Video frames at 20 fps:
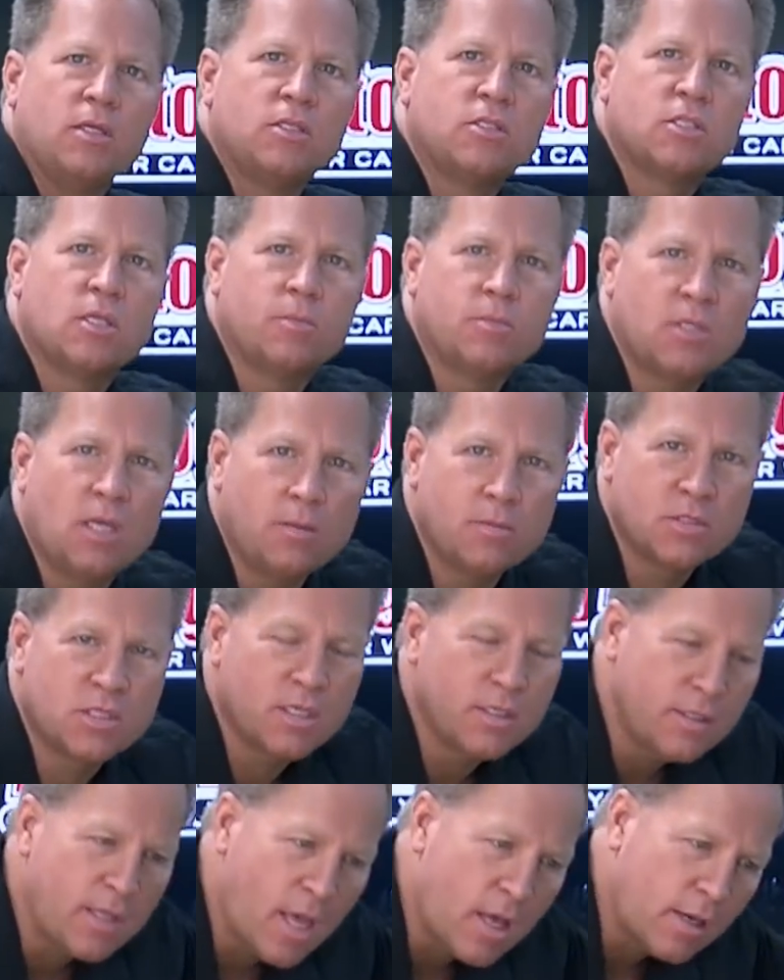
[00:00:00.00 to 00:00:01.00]
Sometimes
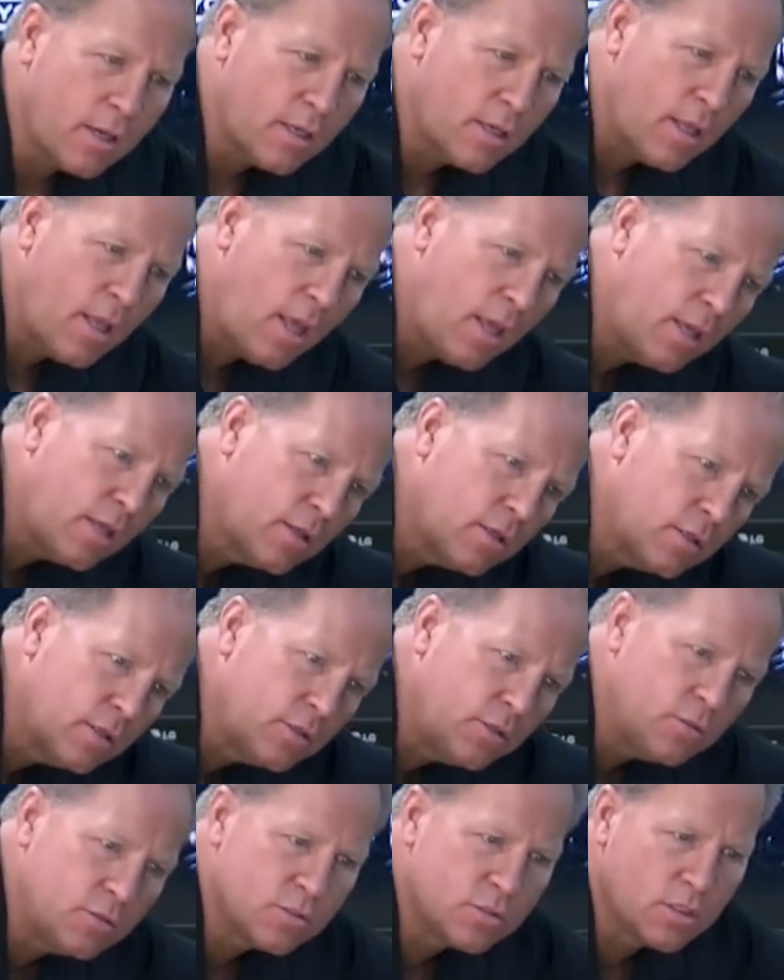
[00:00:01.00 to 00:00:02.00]
get down at an angle
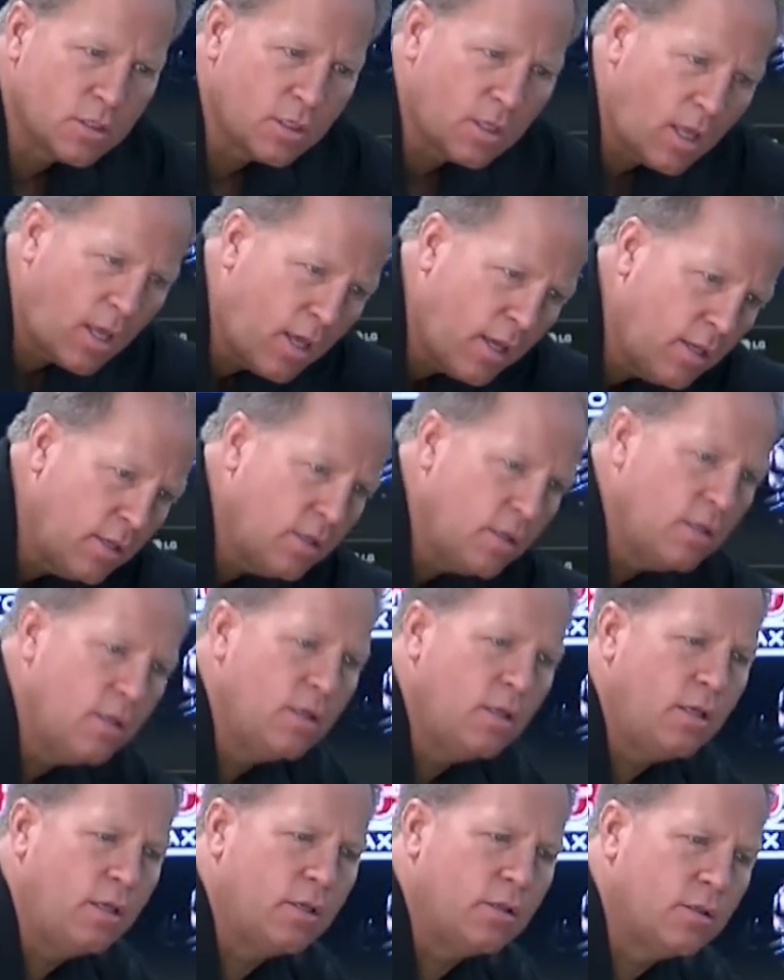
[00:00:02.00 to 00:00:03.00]
and use the light
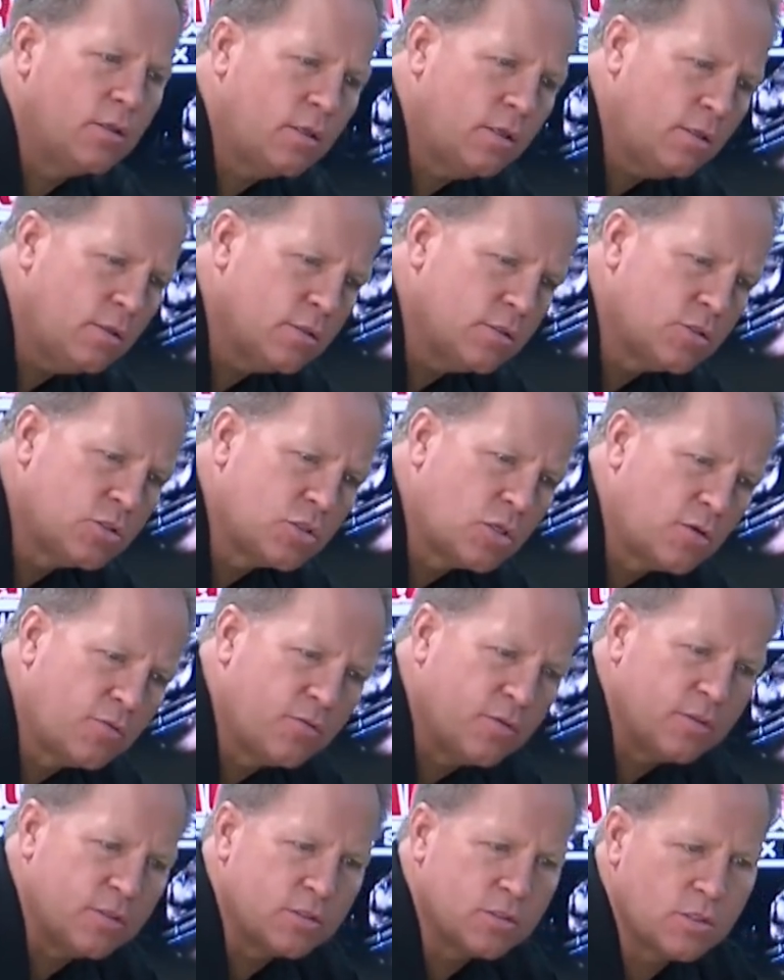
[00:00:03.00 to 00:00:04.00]
and look at the
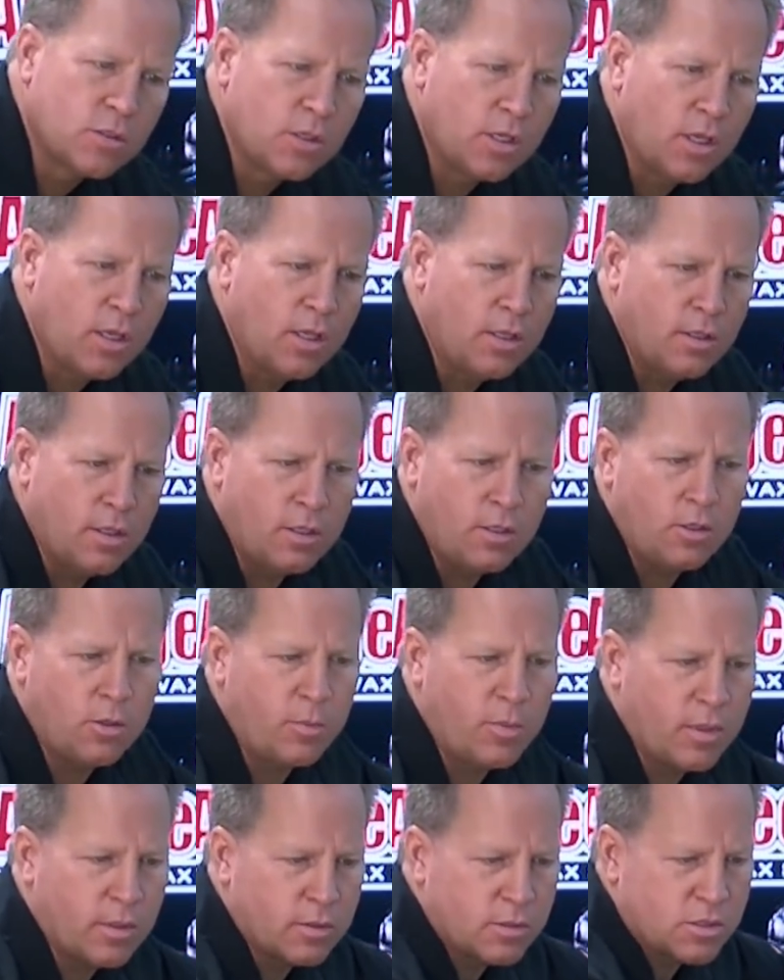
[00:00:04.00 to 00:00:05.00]
surface, and then you'll
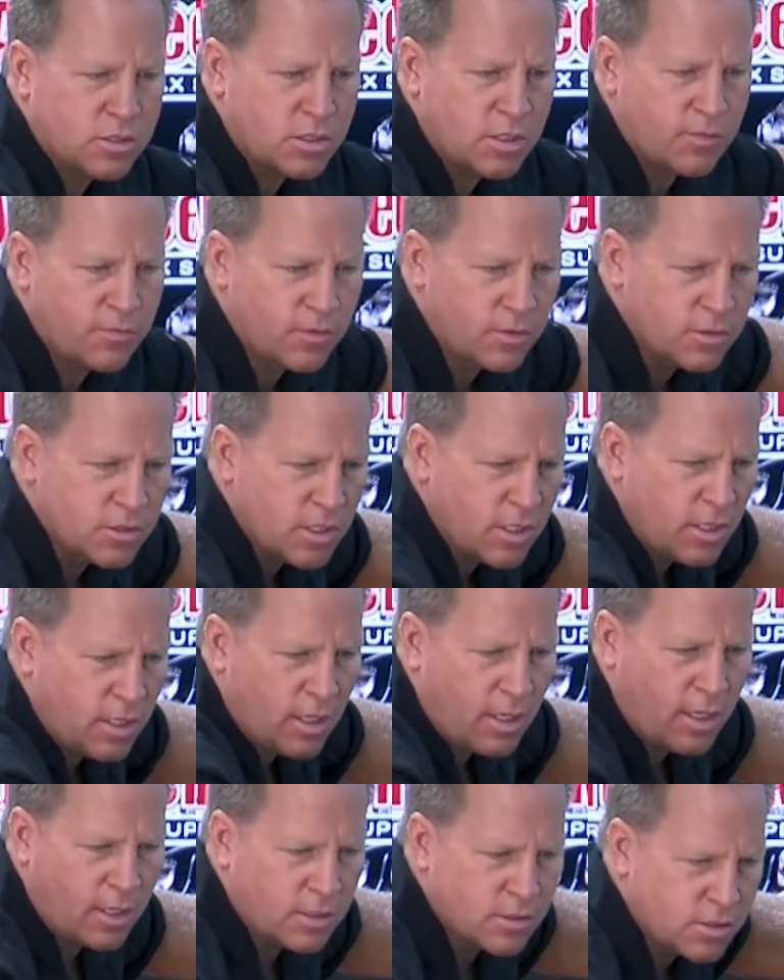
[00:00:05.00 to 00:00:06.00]
be able to see if there's
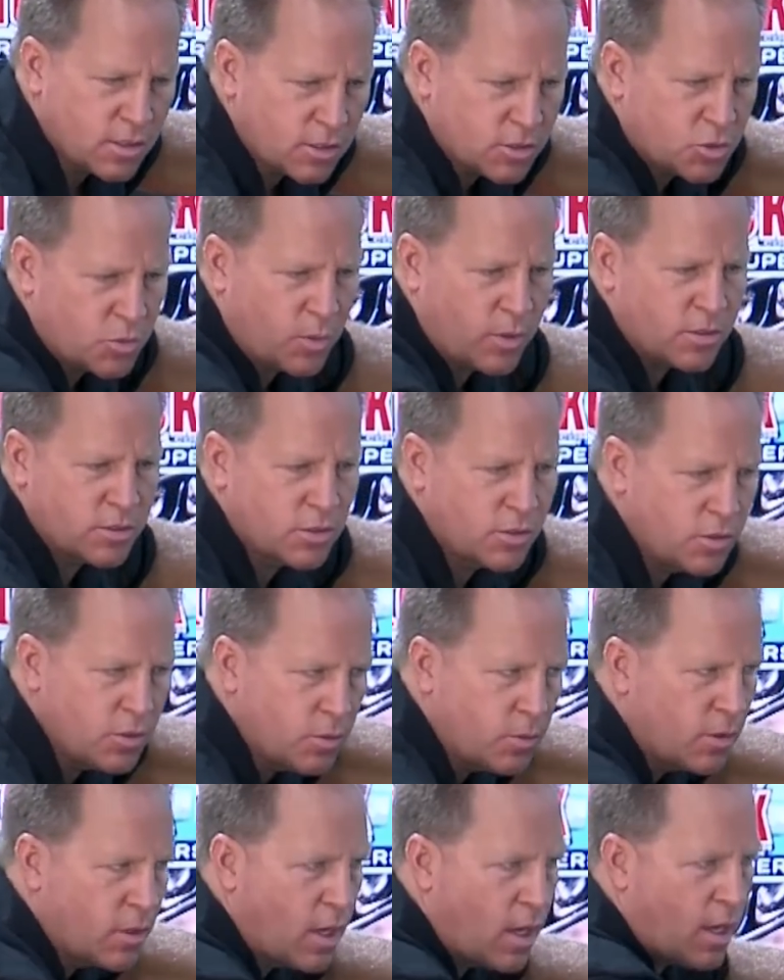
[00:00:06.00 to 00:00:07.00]
any excess residue
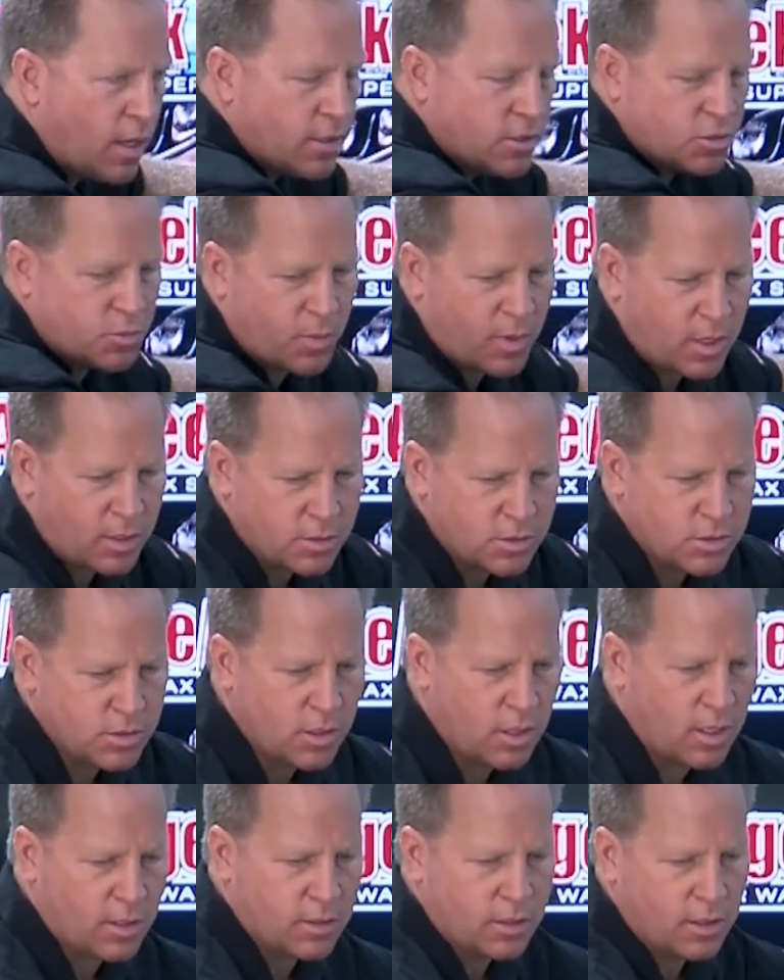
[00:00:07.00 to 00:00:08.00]
or high spots
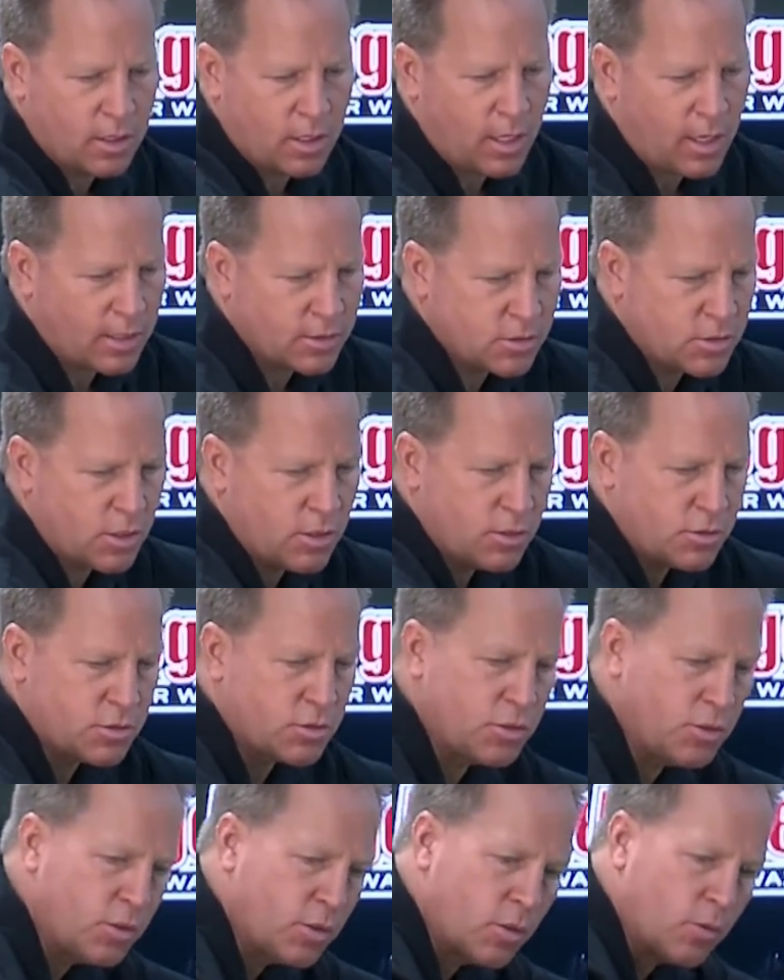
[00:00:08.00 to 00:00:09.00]
on the glass
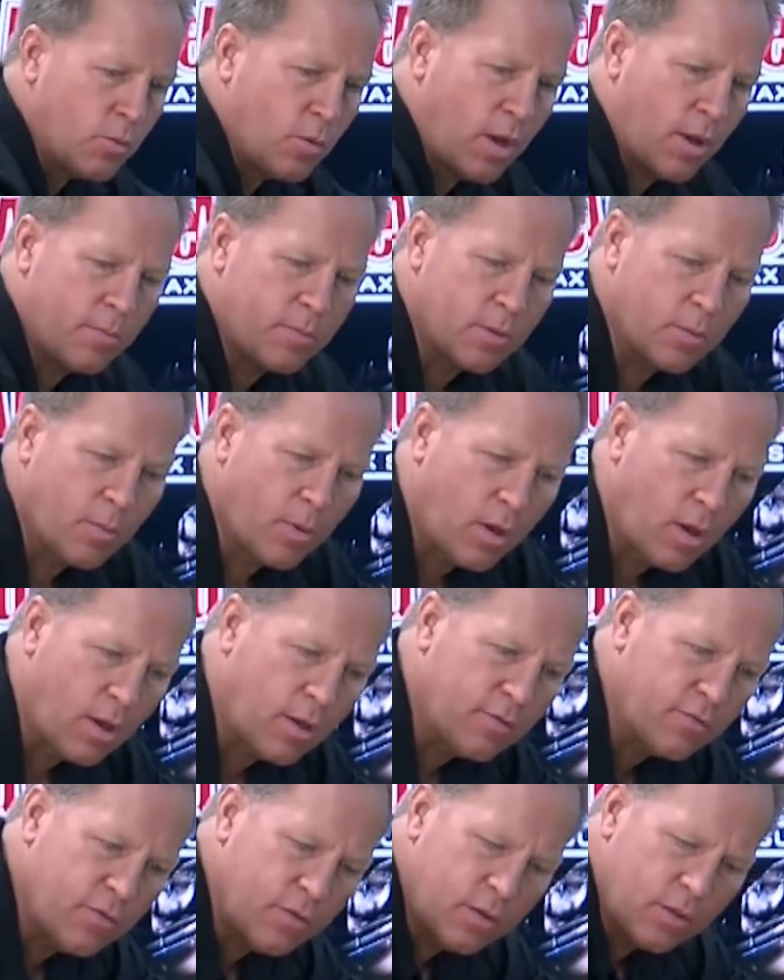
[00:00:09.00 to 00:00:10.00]
so you can wipe them
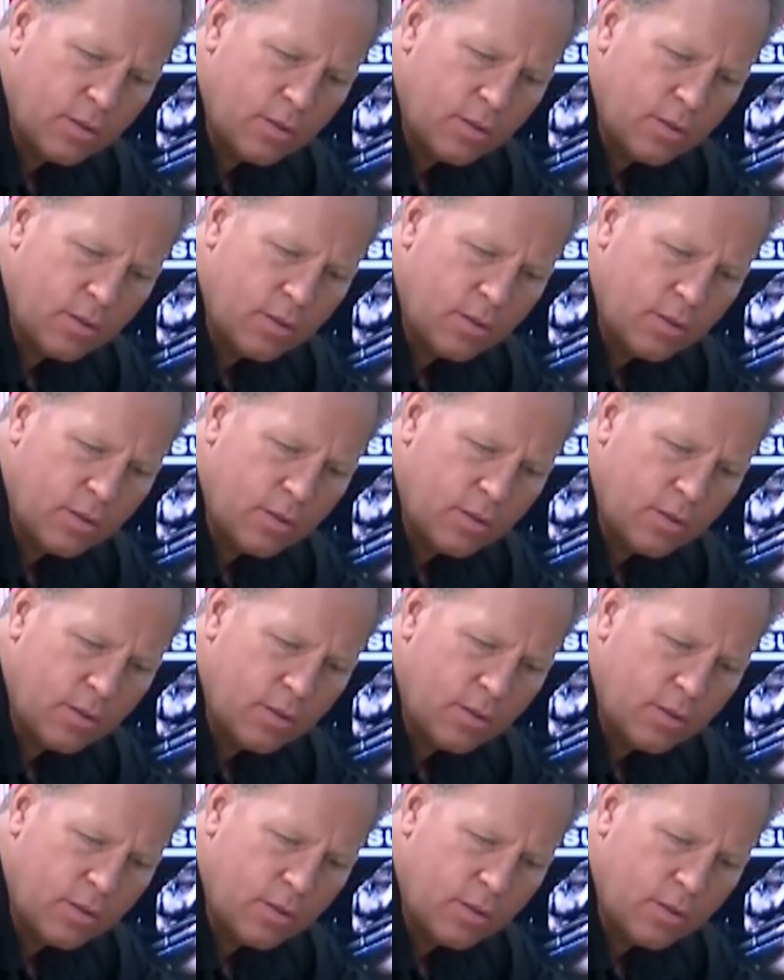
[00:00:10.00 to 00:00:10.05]
off.